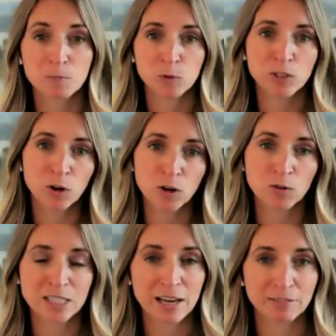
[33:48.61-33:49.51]
we don't
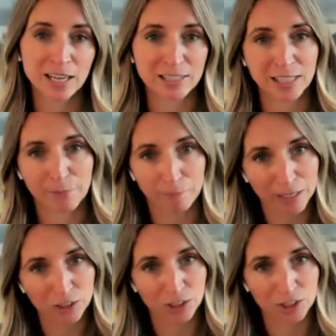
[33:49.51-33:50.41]
always have that same
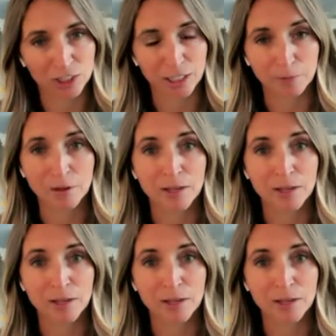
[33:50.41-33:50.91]
mentorship